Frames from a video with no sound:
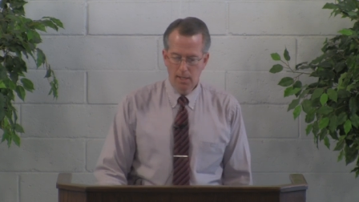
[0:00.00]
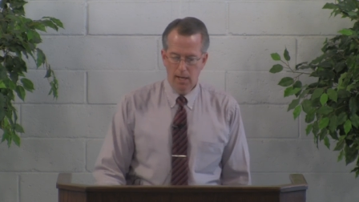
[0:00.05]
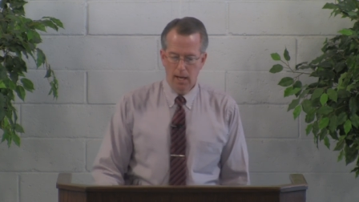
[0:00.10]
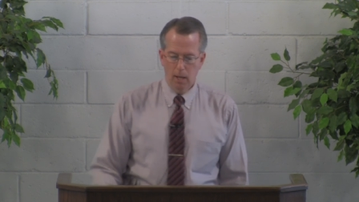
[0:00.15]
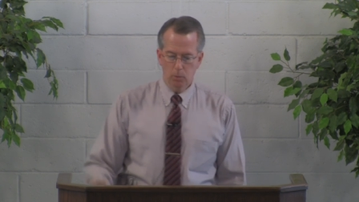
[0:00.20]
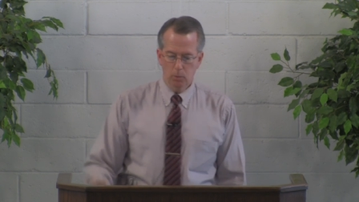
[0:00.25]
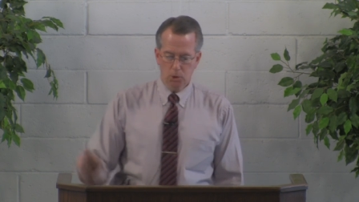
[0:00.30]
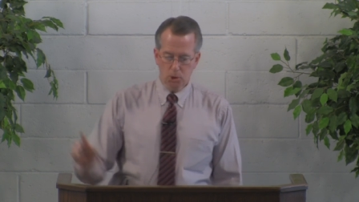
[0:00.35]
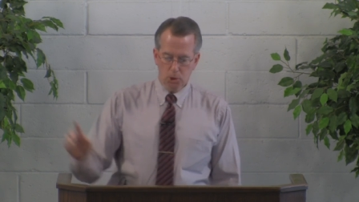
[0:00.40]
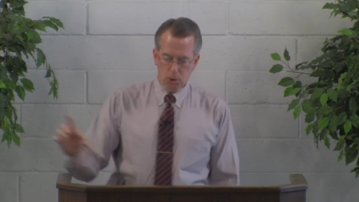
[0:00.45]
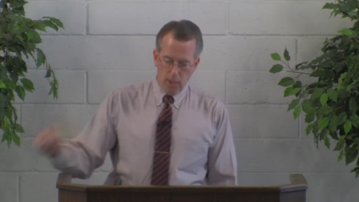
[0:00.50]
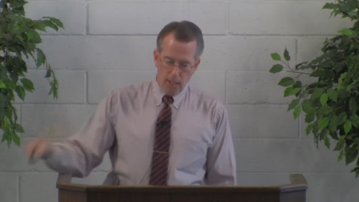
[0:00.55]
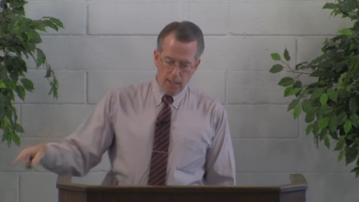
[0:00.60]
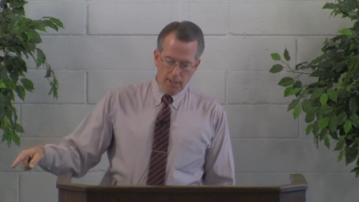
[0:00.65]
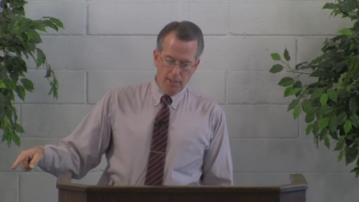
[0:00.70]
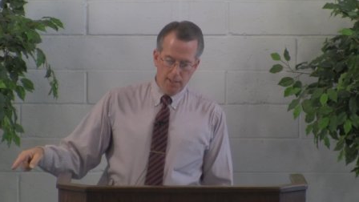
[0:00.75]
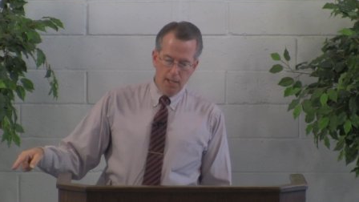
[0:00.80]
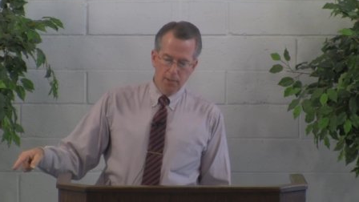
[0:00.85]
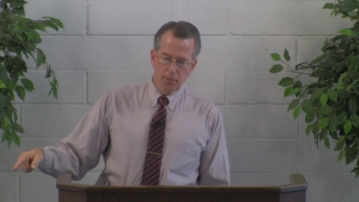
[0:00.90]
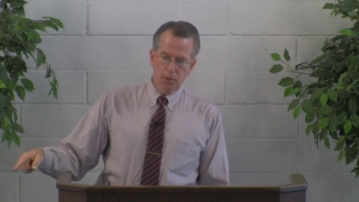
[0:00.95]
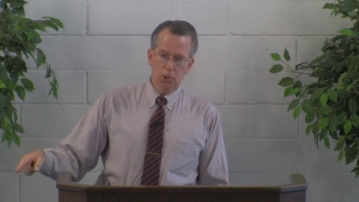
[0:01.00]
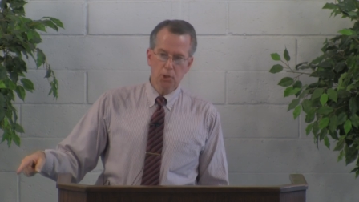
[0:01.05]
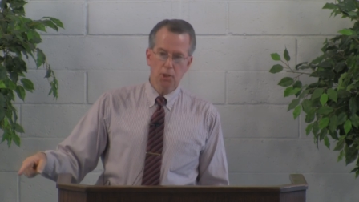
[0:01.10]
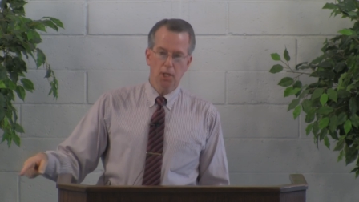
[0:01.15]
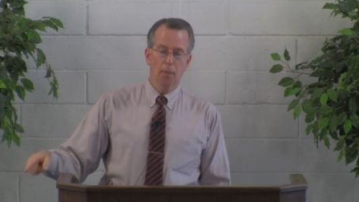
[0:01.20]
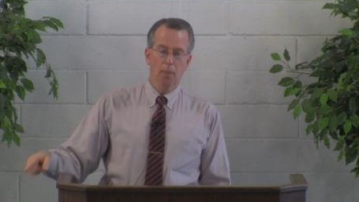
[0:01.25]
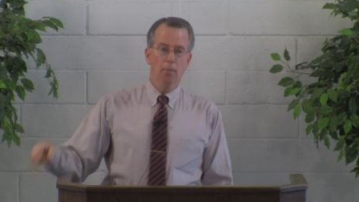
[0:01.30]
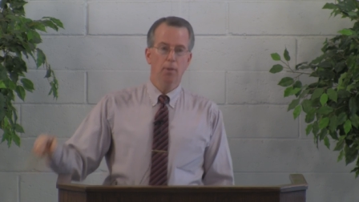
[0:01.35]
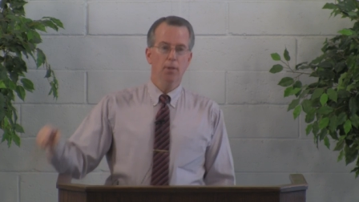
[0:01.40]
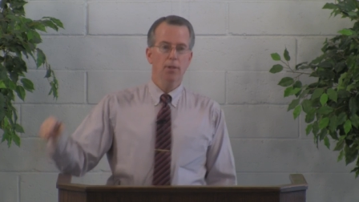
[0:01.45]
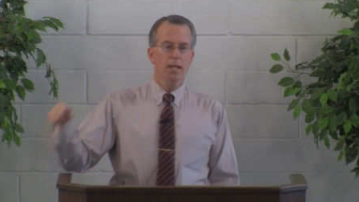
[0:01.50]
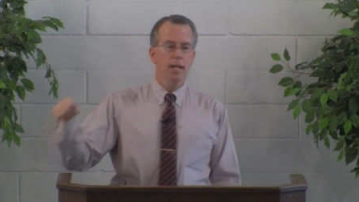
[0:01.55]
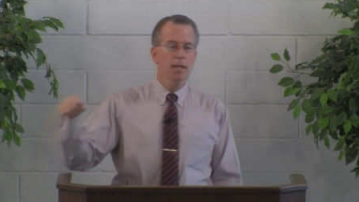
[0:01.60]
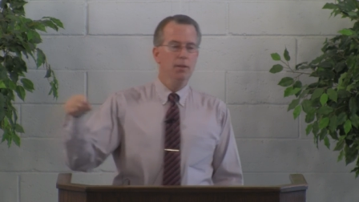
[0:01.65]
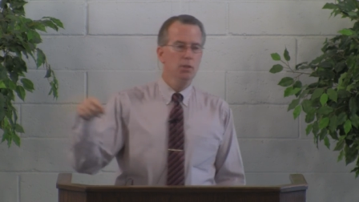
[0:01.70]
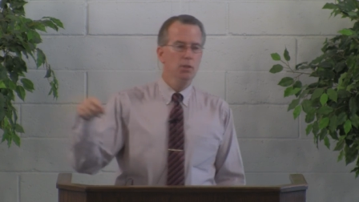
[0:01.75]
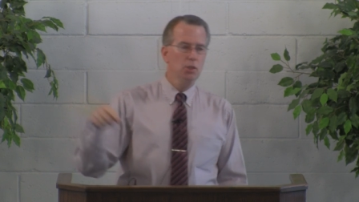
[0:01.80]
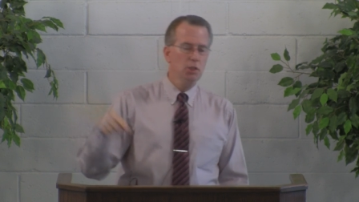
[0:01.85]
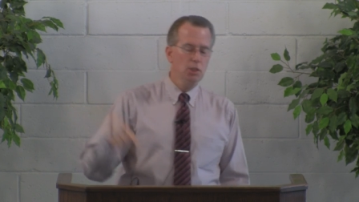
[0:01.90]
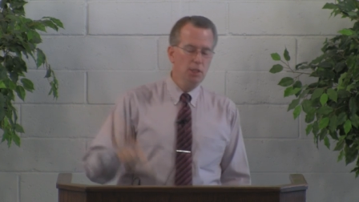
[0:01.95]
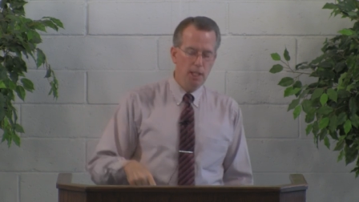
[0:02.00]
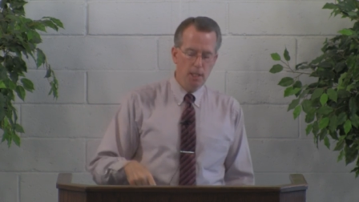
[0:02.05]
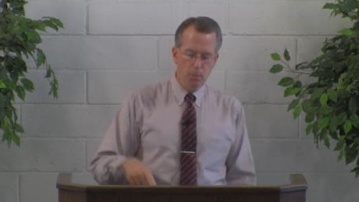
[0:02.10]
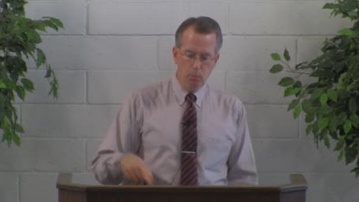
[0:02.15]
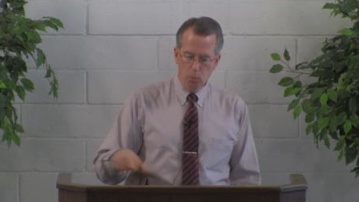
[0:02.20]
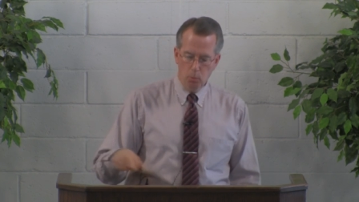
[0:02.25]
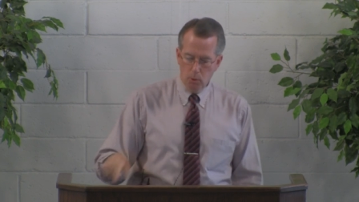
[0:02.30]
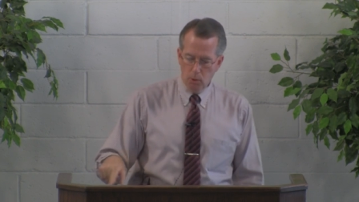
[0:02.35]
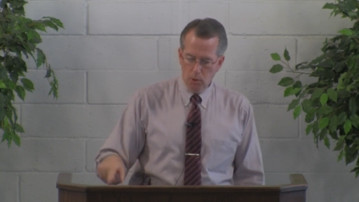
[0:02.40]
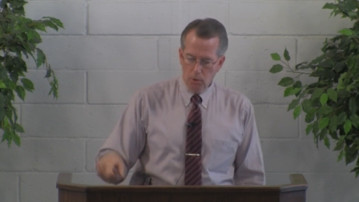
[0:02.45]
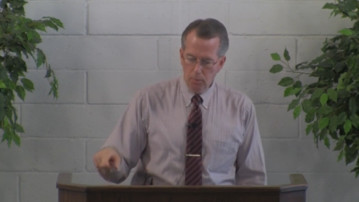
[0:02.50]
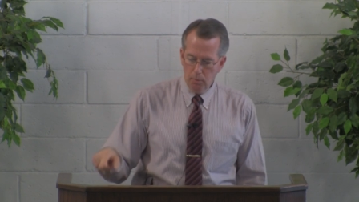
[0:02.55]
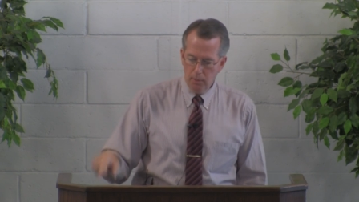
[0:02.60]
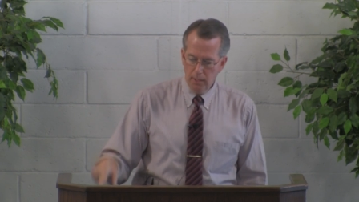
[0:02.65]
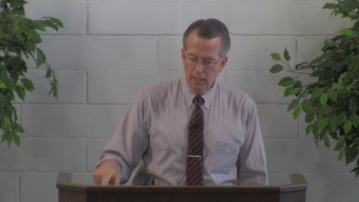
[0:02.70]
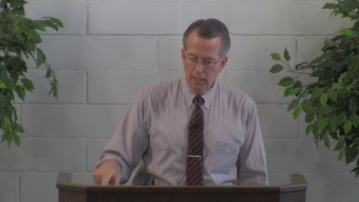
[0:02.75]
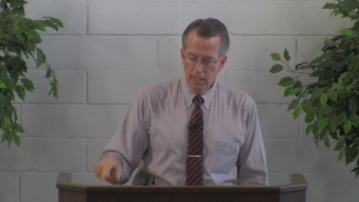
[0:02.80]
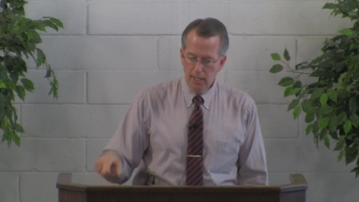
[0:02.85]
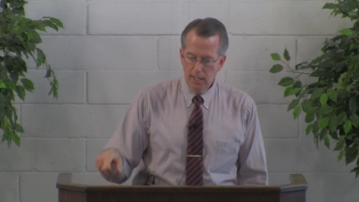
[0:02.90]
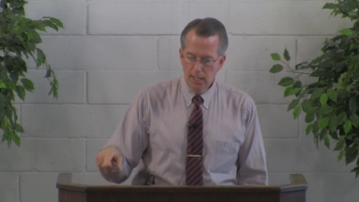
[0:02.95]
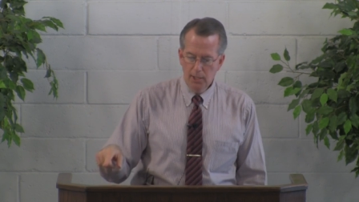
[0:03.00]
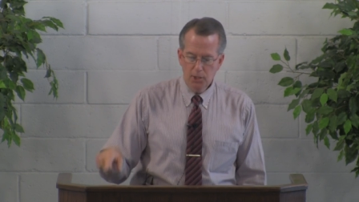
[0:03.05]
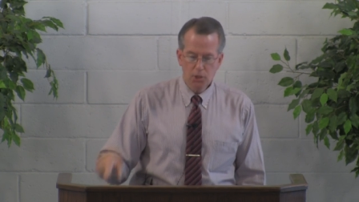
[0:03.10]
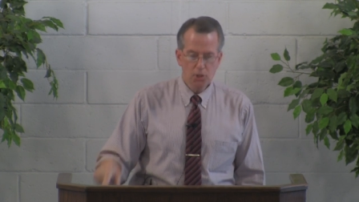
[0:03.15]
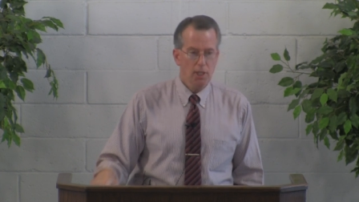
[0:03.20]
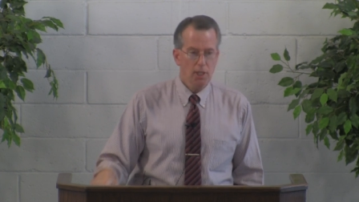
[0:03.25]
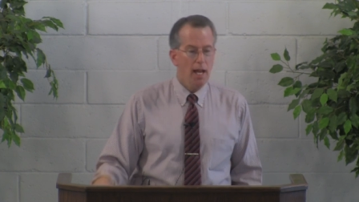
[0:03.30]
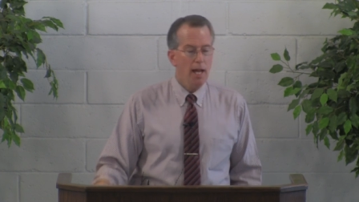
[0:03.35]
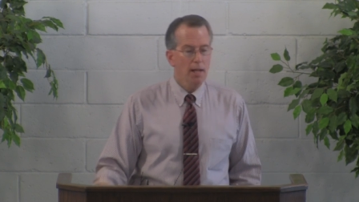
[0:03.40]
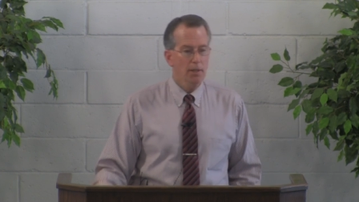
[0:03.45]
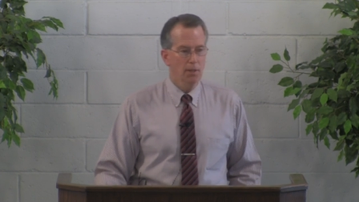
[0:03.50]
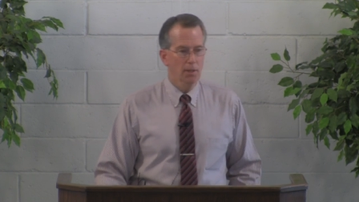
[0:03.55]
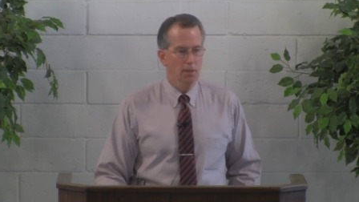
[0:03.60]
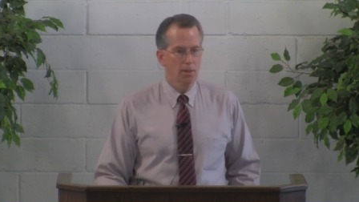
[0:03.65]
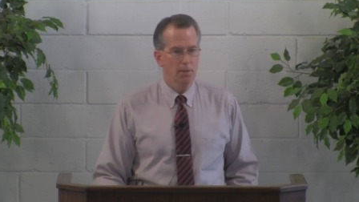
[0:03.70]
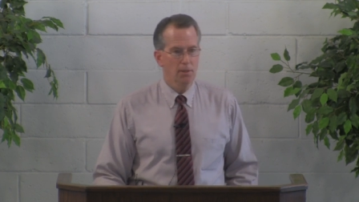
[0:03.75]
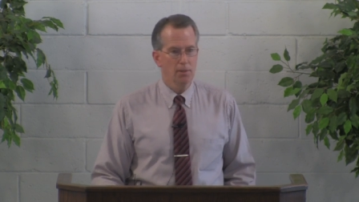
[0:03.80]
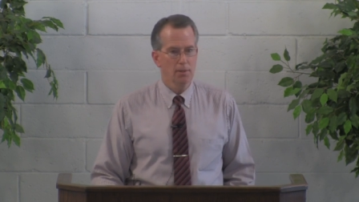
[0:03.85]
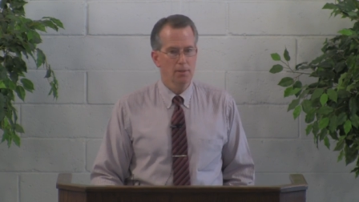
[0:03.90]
"I will strike down the shepherd, and the sheep will be scattered."